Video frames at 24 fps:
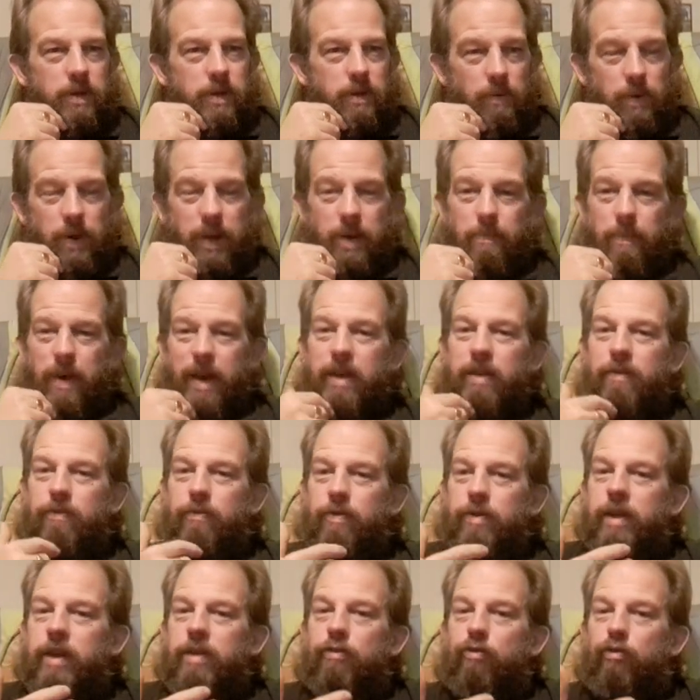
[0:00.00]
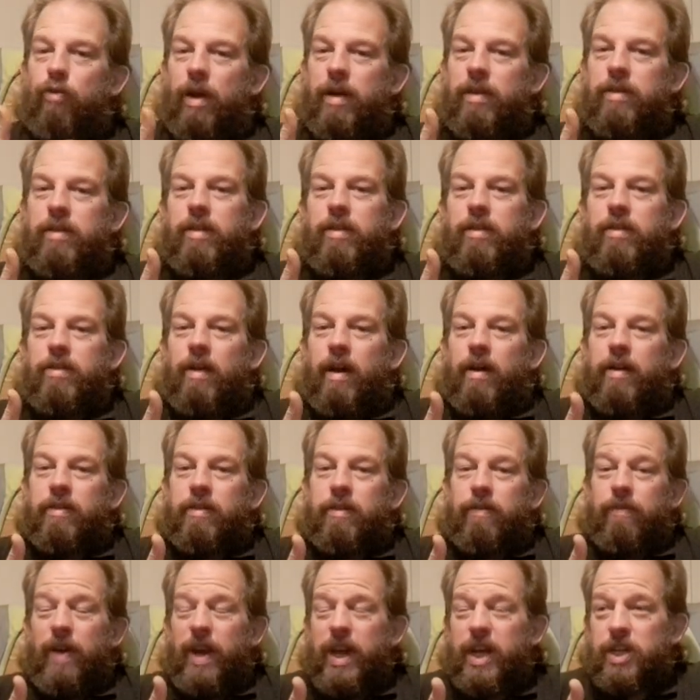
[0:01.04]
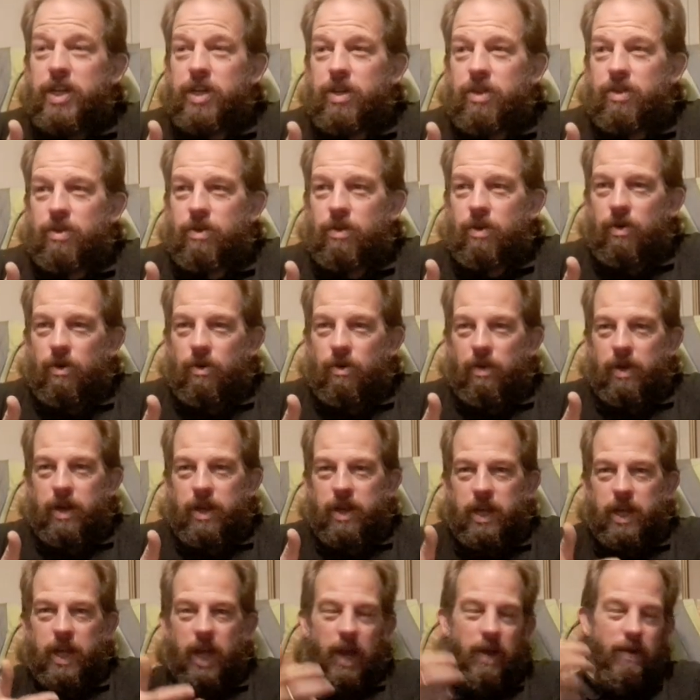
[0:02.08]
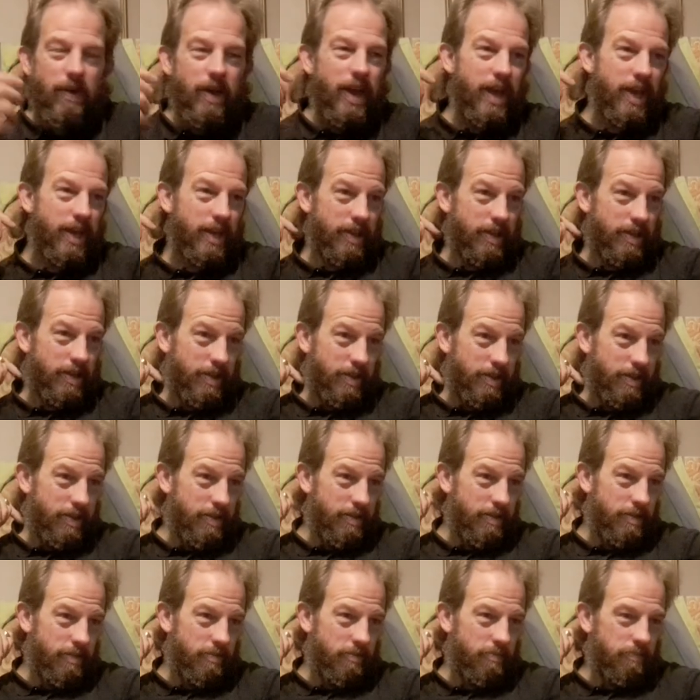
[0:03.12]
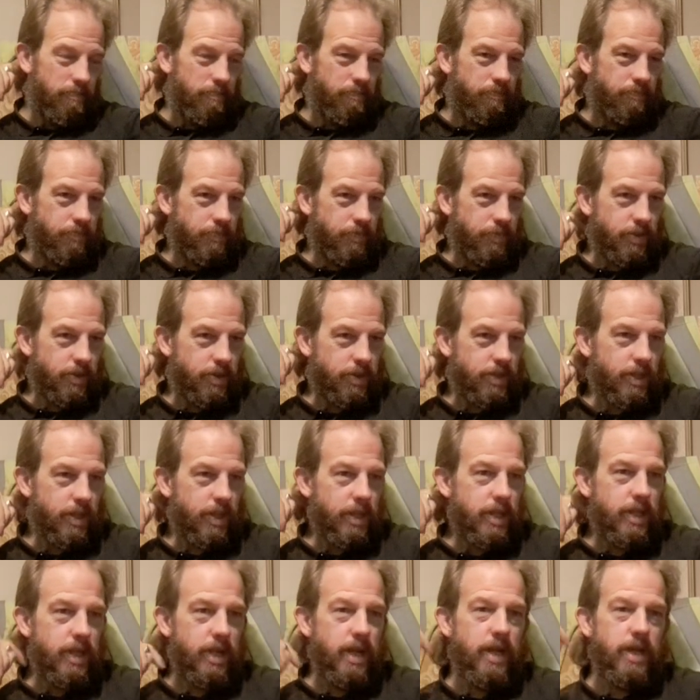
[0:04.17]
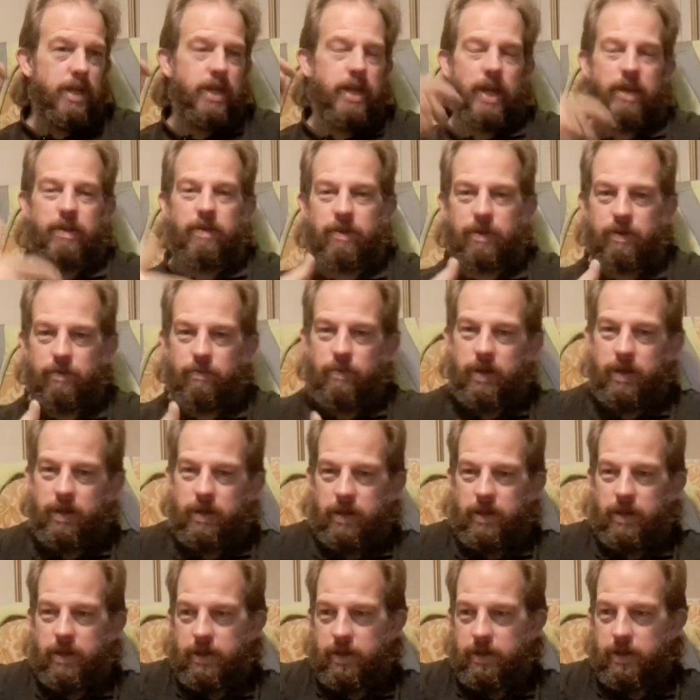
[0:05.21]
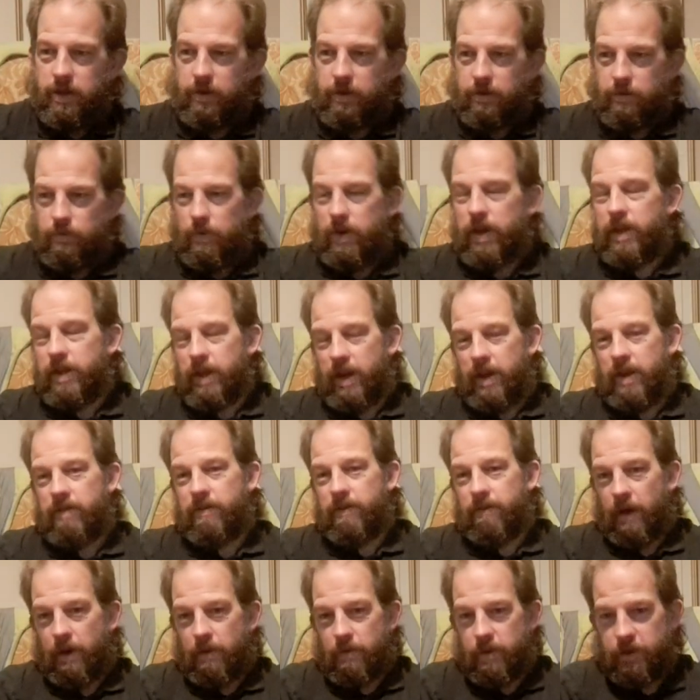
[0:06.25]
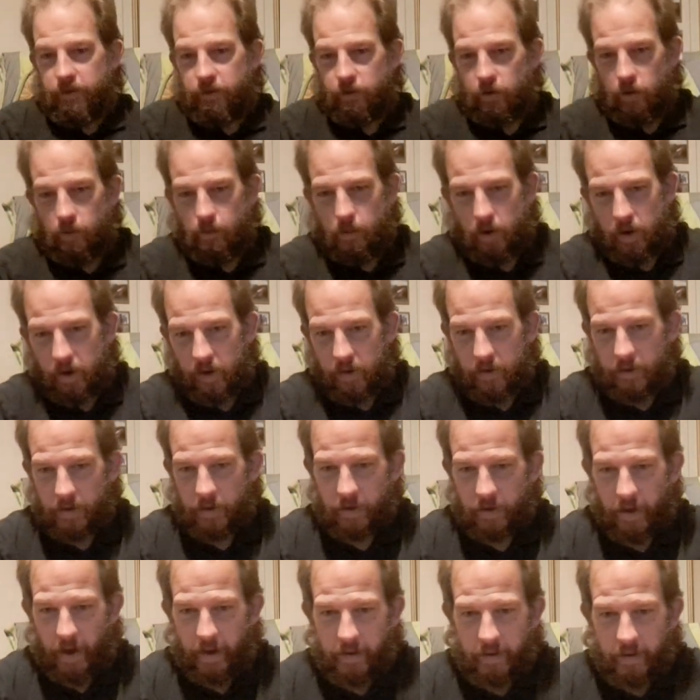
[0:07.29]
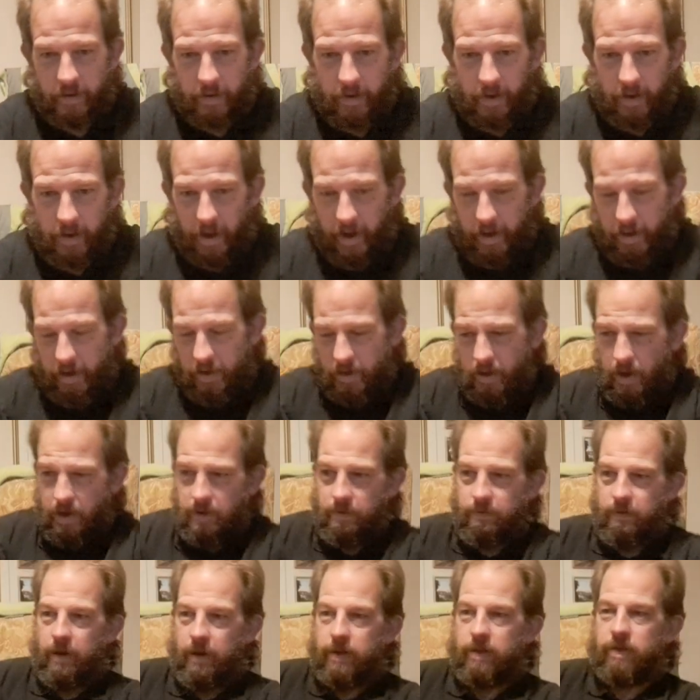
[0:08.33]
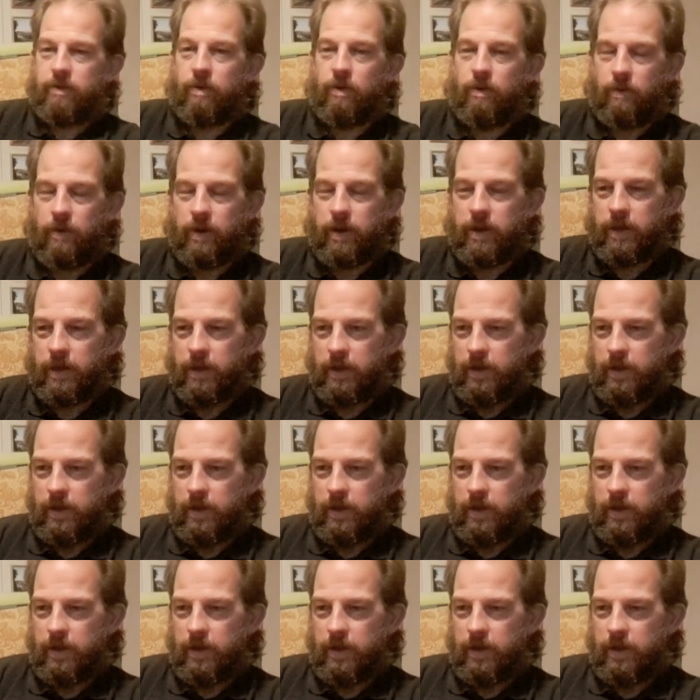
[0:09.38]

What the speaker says: well, it makes for an interesting science fiction story. It's you can read it as a very enjoyable science like sci-fi story.